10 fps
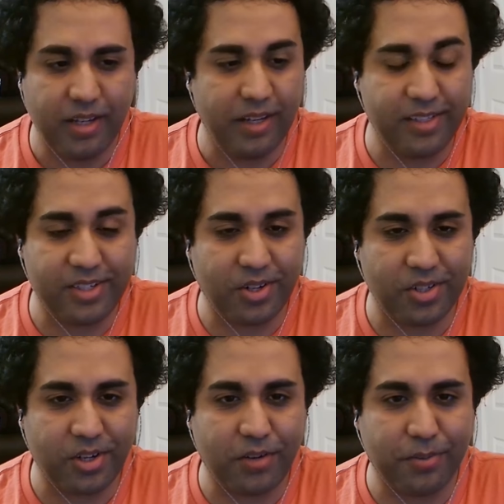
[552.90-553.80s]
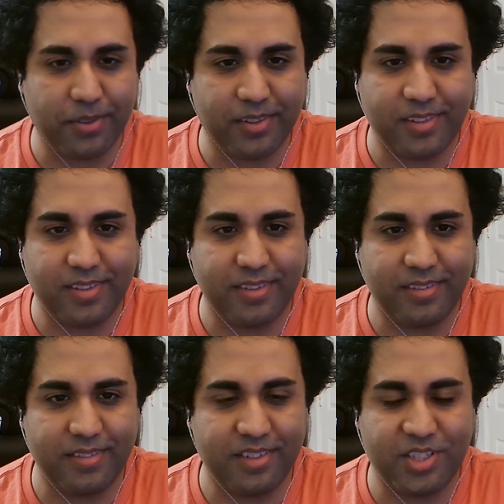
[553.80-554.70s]
It starts off with
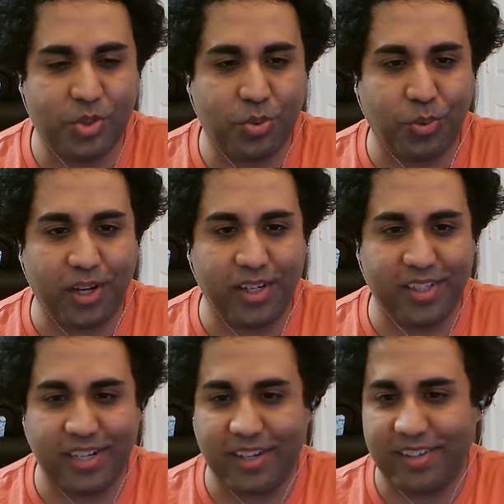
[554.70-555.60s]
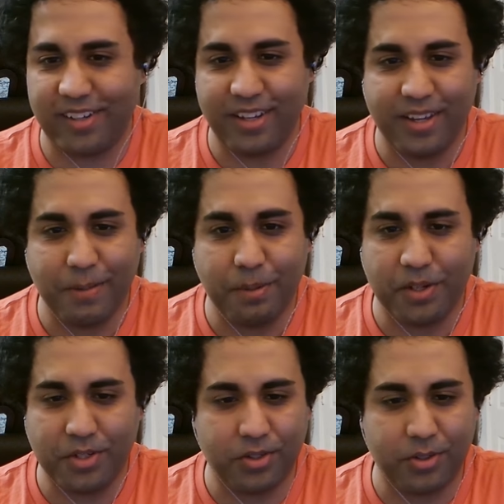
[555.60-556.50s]
a strange, like,
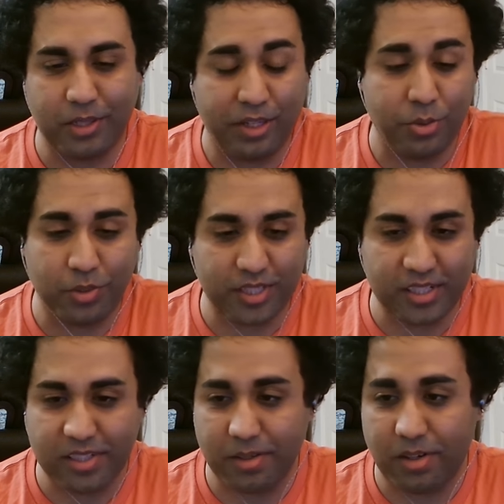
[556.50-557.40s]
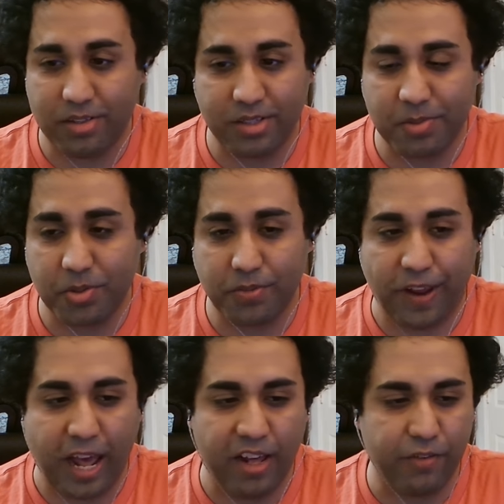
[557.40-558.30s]
picture that you would see on some sort of
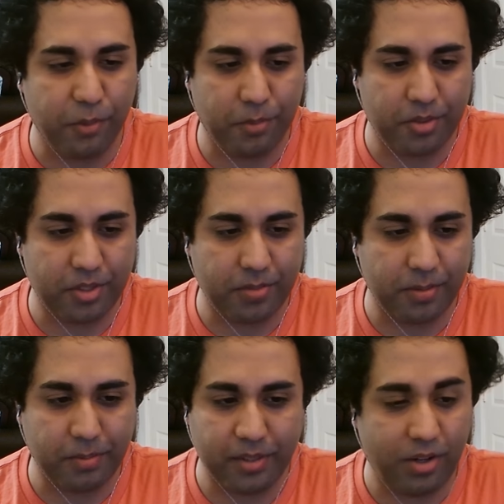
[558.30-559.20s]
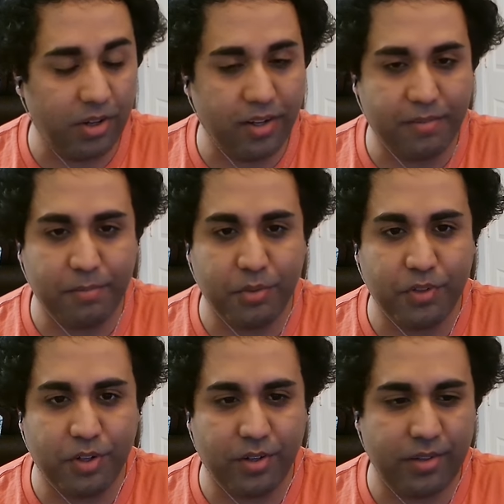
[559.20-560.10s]
album or something. But, all right, moving on.